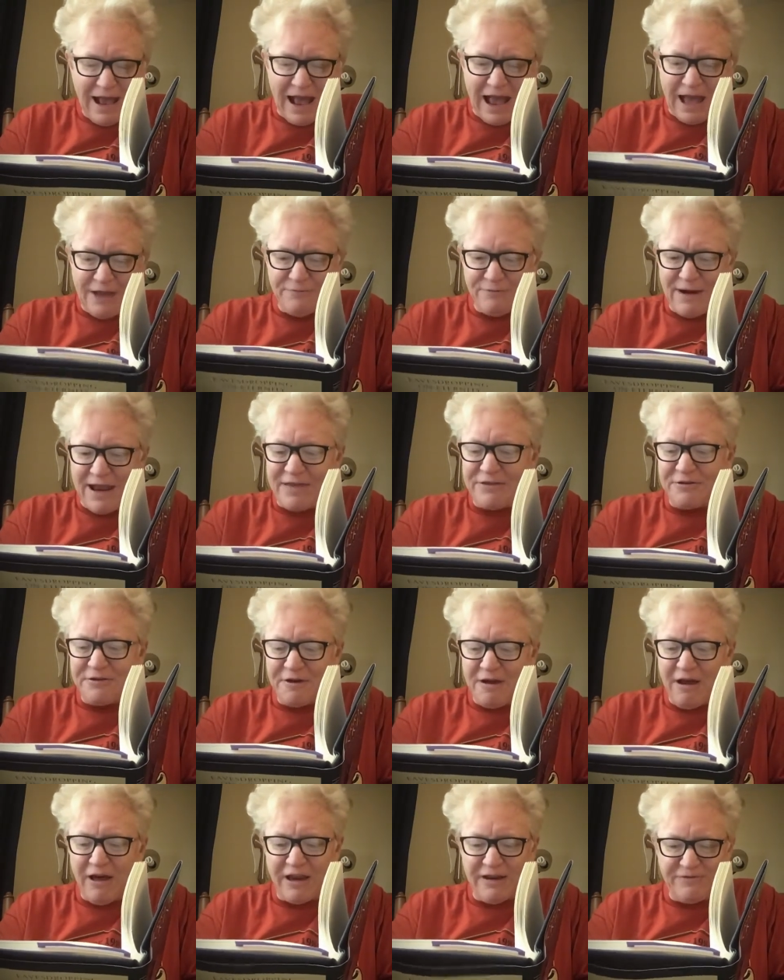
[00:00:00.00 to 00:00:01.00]
I'd rather
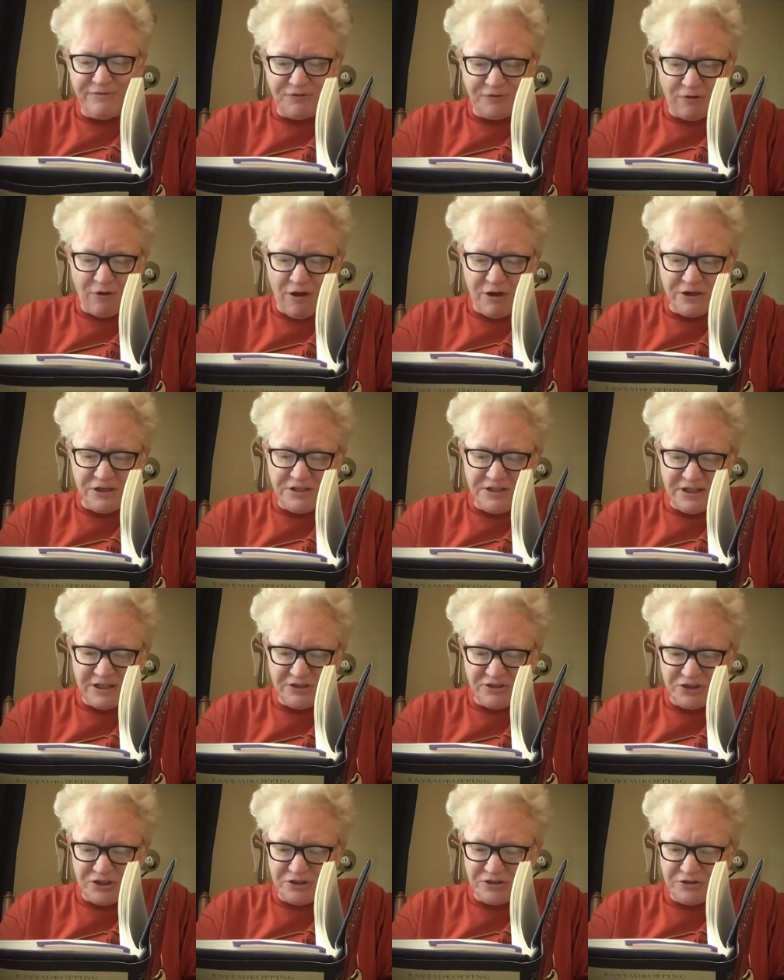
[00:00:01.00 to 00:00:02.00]
not have drawn
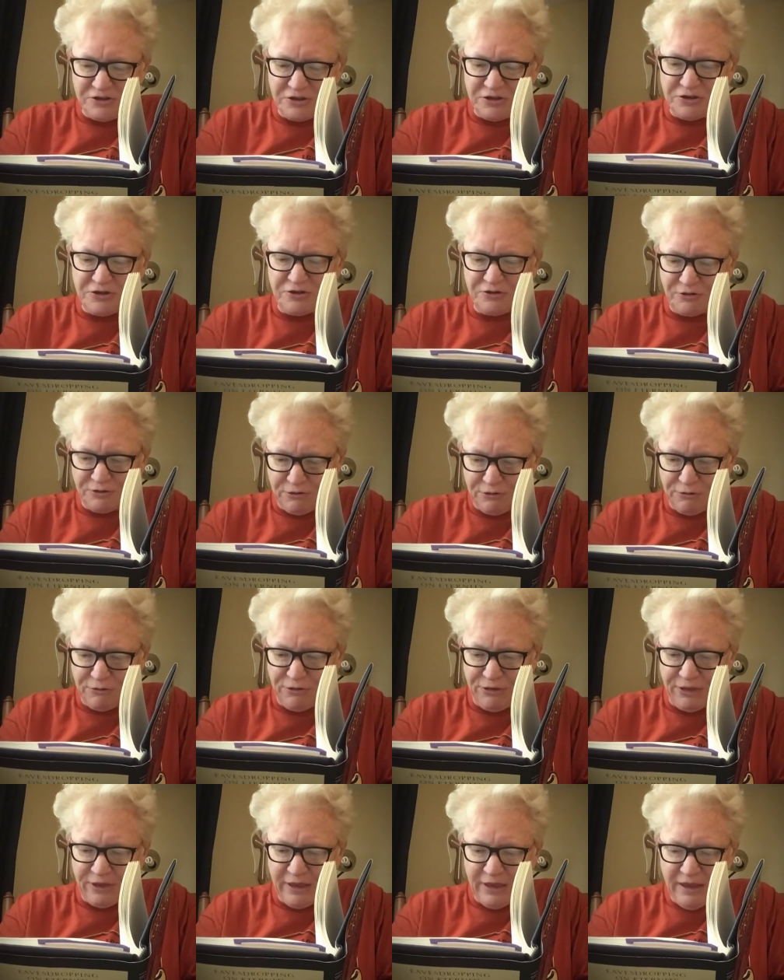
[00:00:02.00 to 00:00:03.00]
attention to the
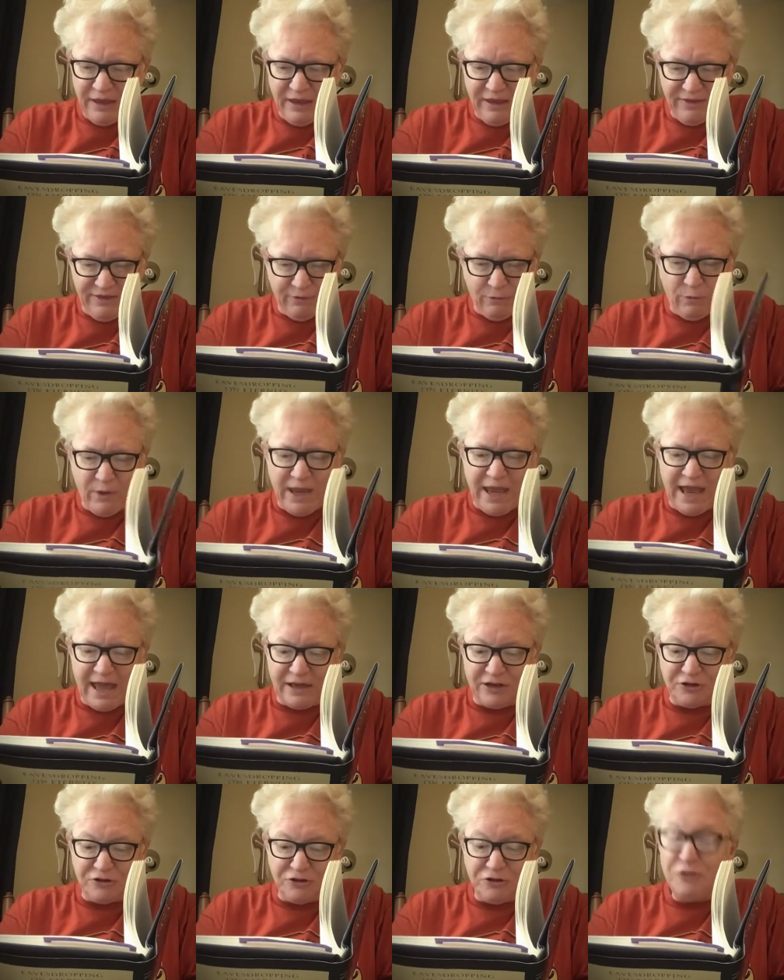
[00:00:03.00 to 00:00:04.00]
truth that we
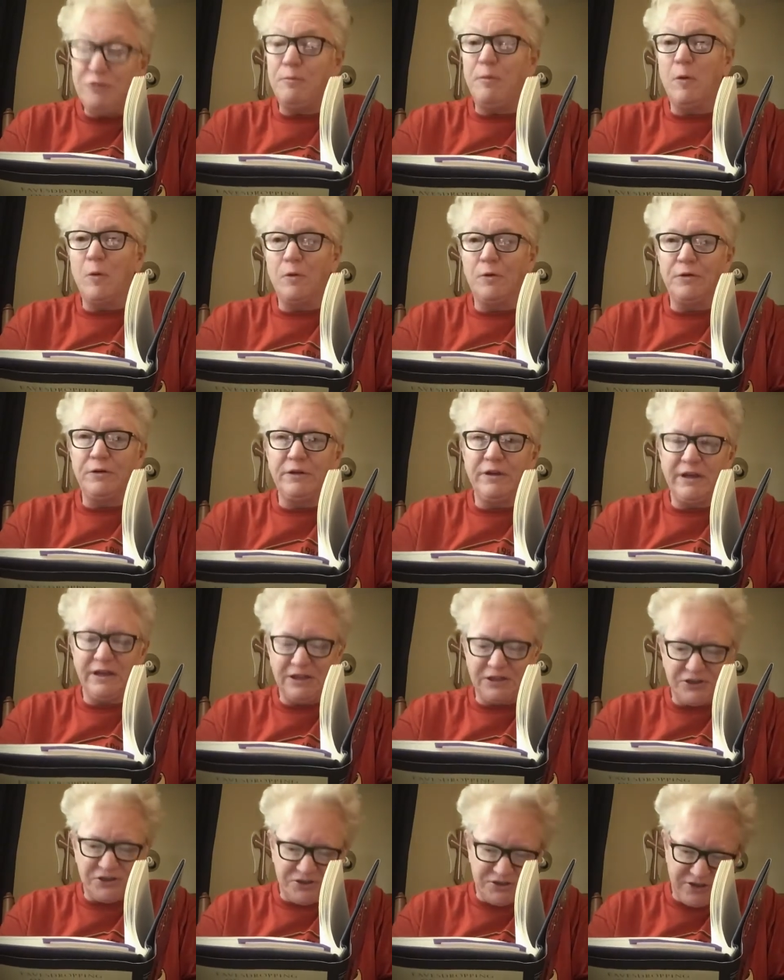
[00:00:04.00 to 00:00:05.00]
had a newborn
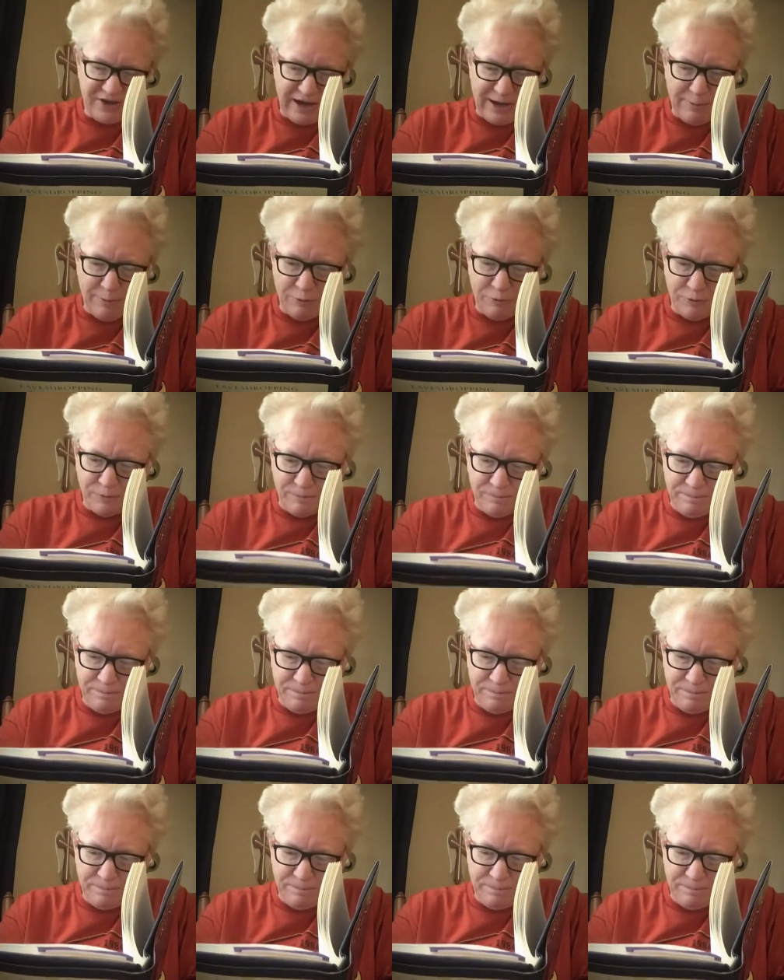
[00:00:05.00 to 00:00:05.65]
in a stable.